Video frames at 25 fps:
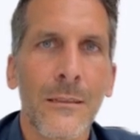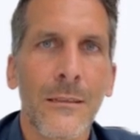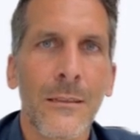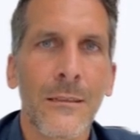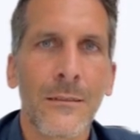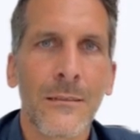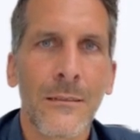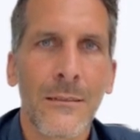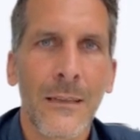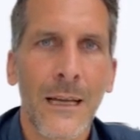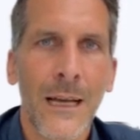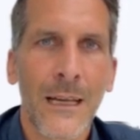the
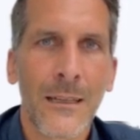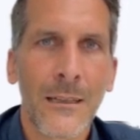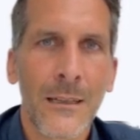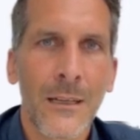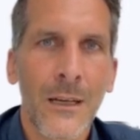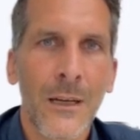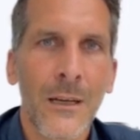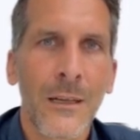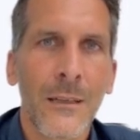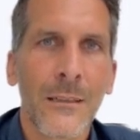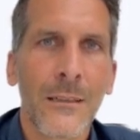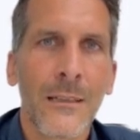fat
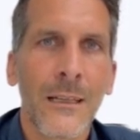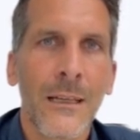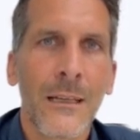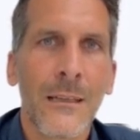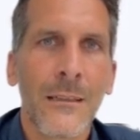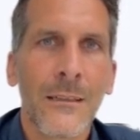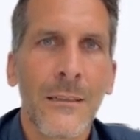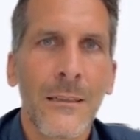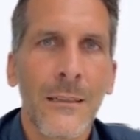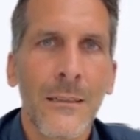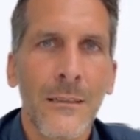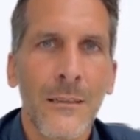
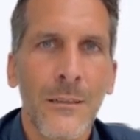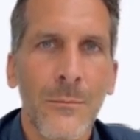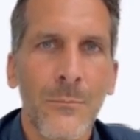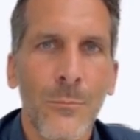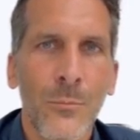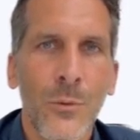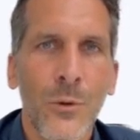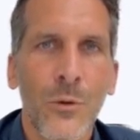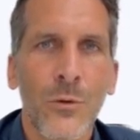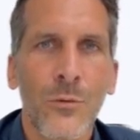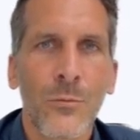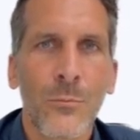content in the
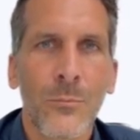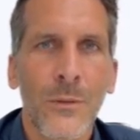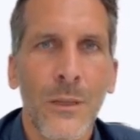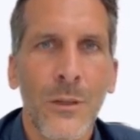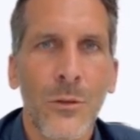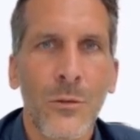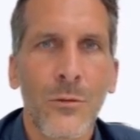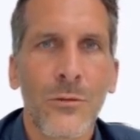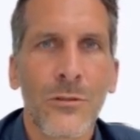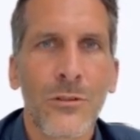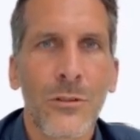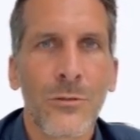bone
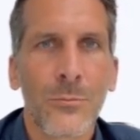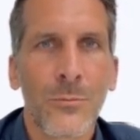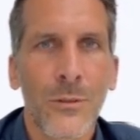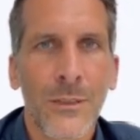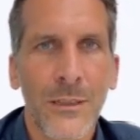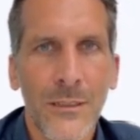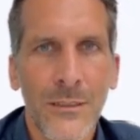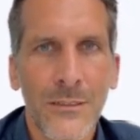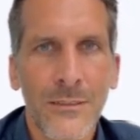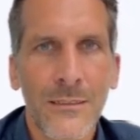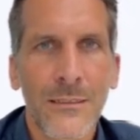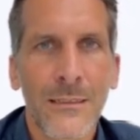marrow
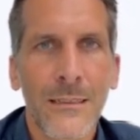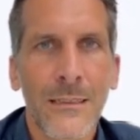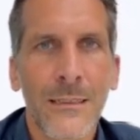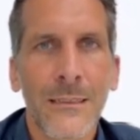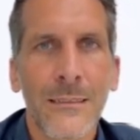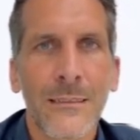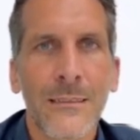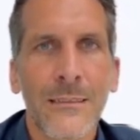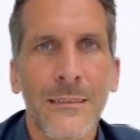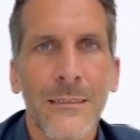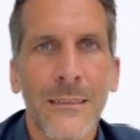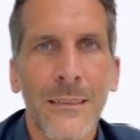space
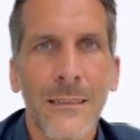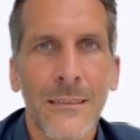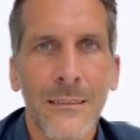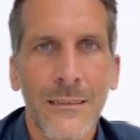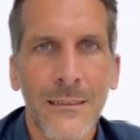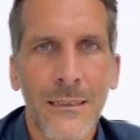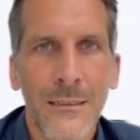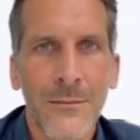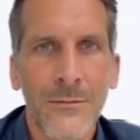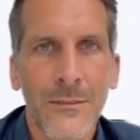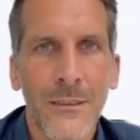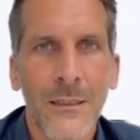is
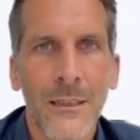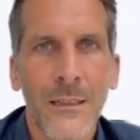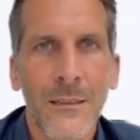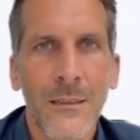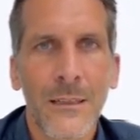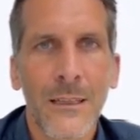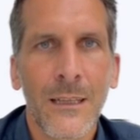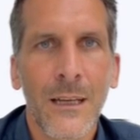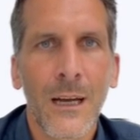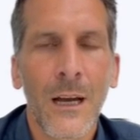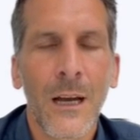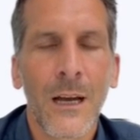
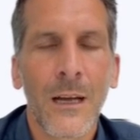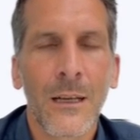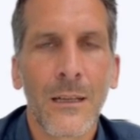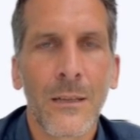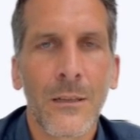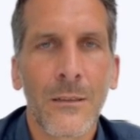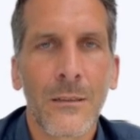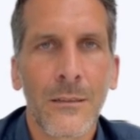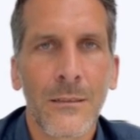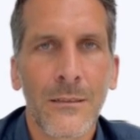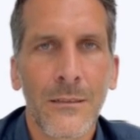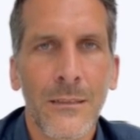significantly
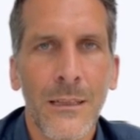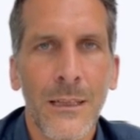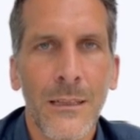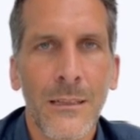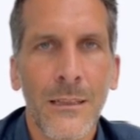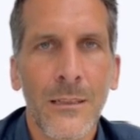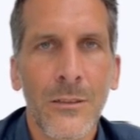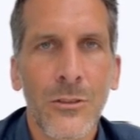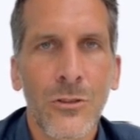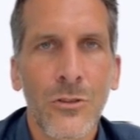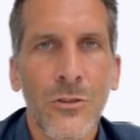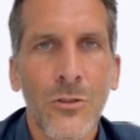higher than
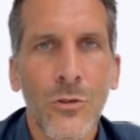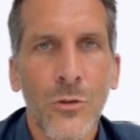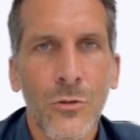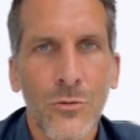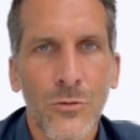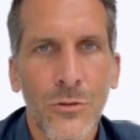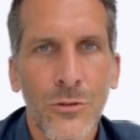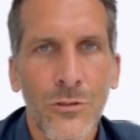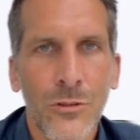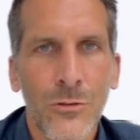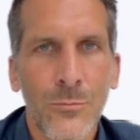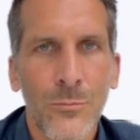in
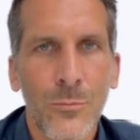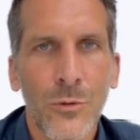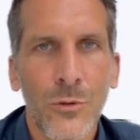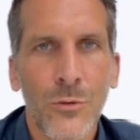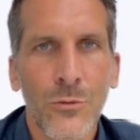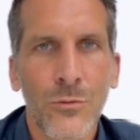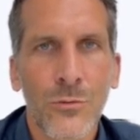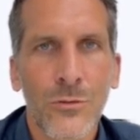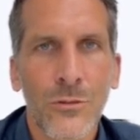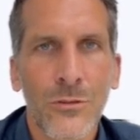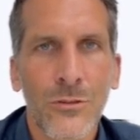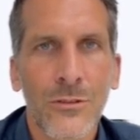children's
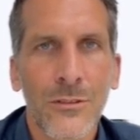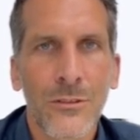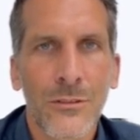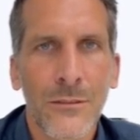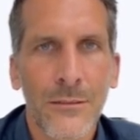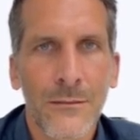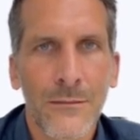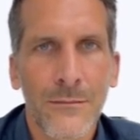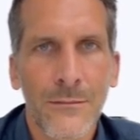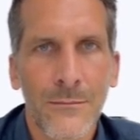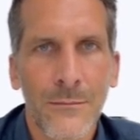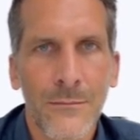bones.
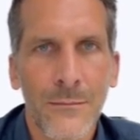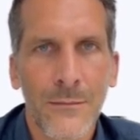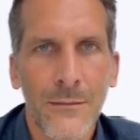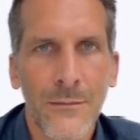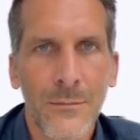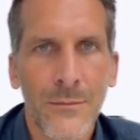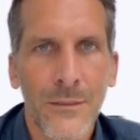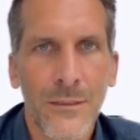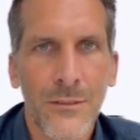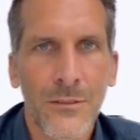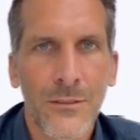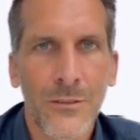
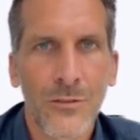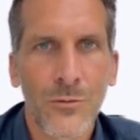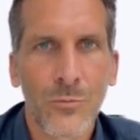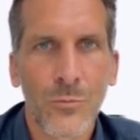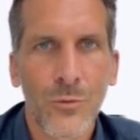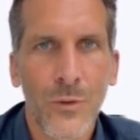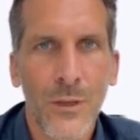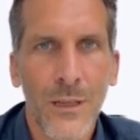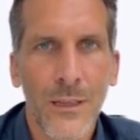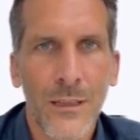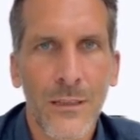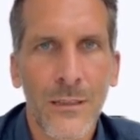This is
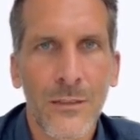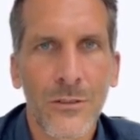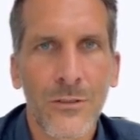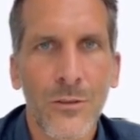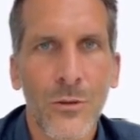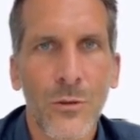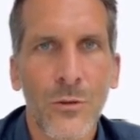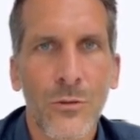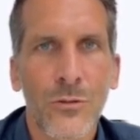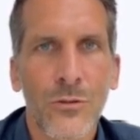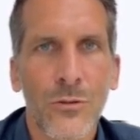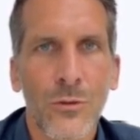why it is
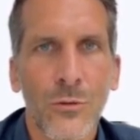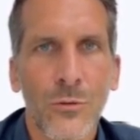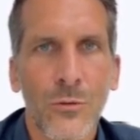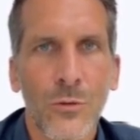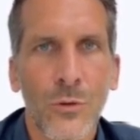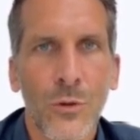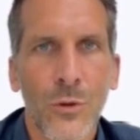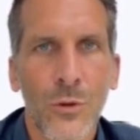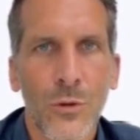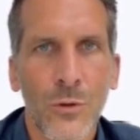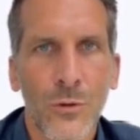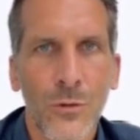also
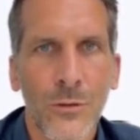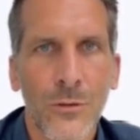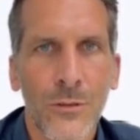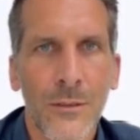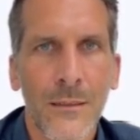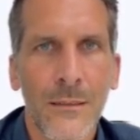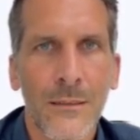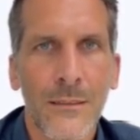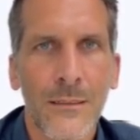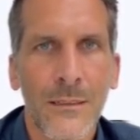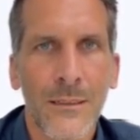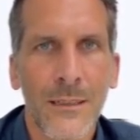called
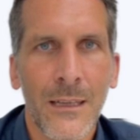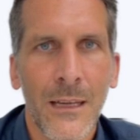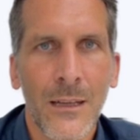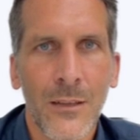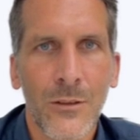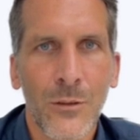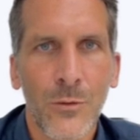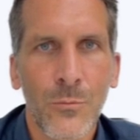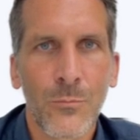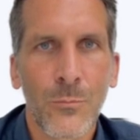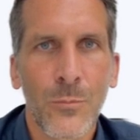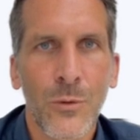
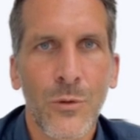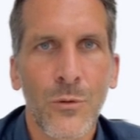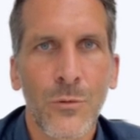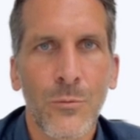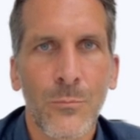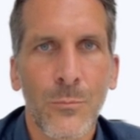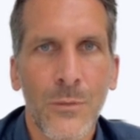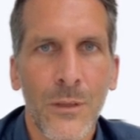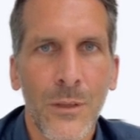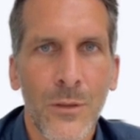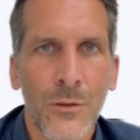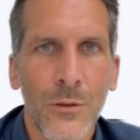yellow
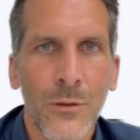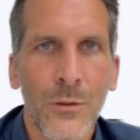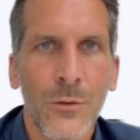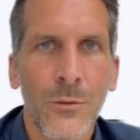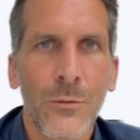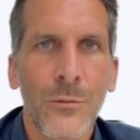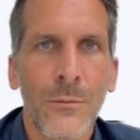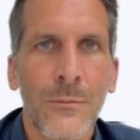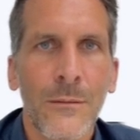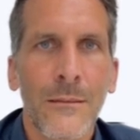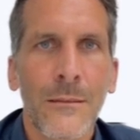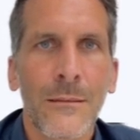bone
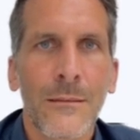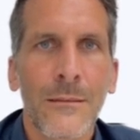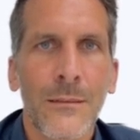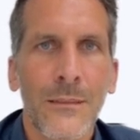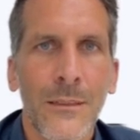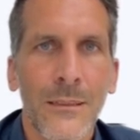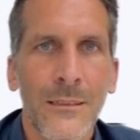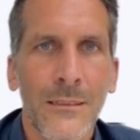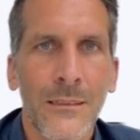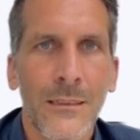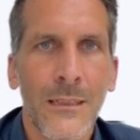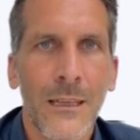marrow.
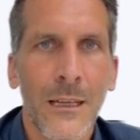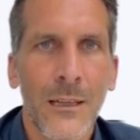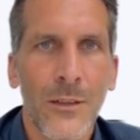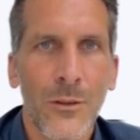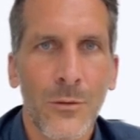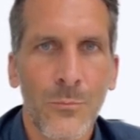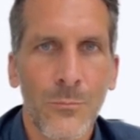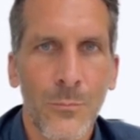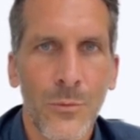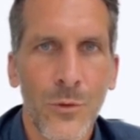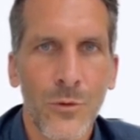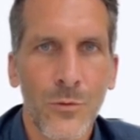This
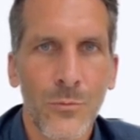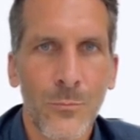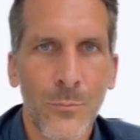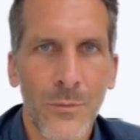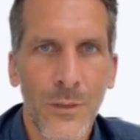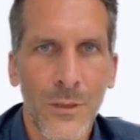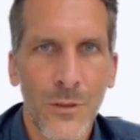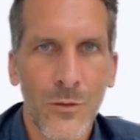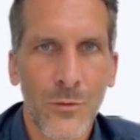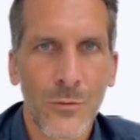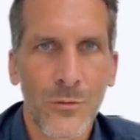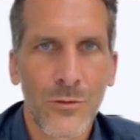yellow bone
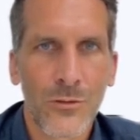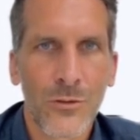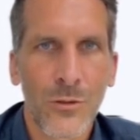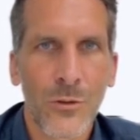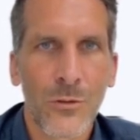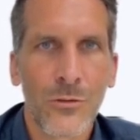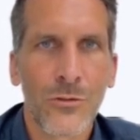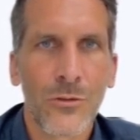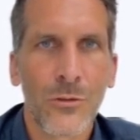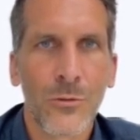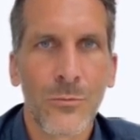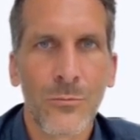marrow is
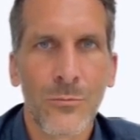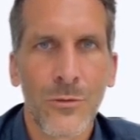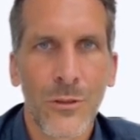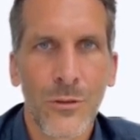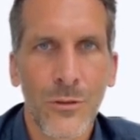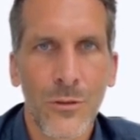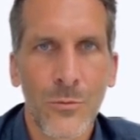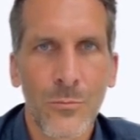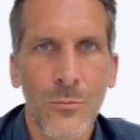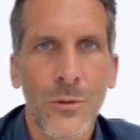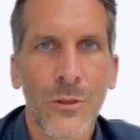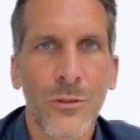also
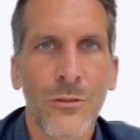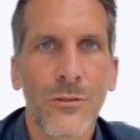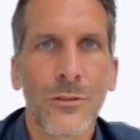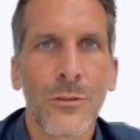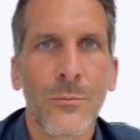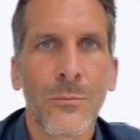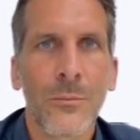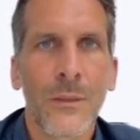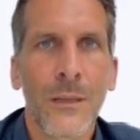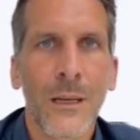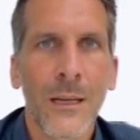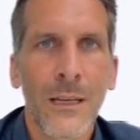very well
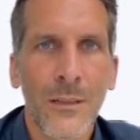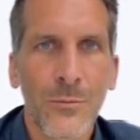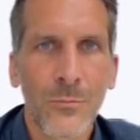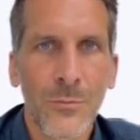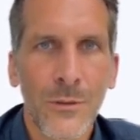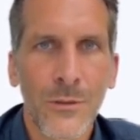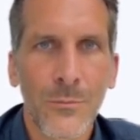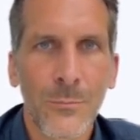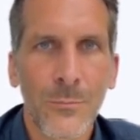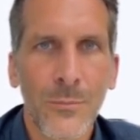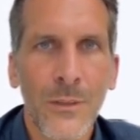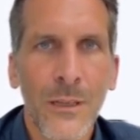supplied
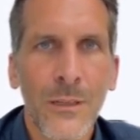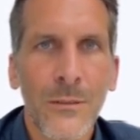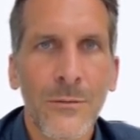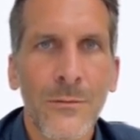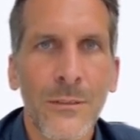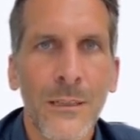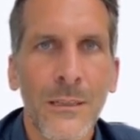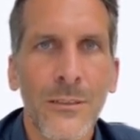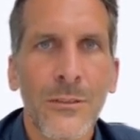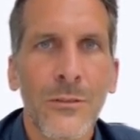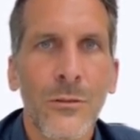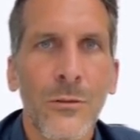with blood
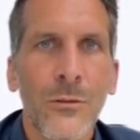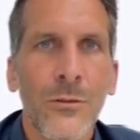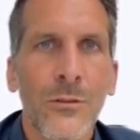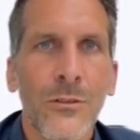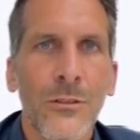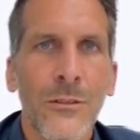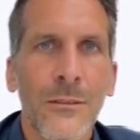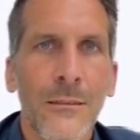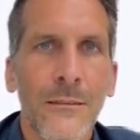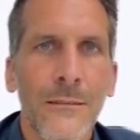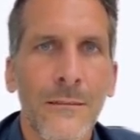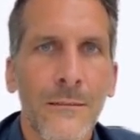vessels.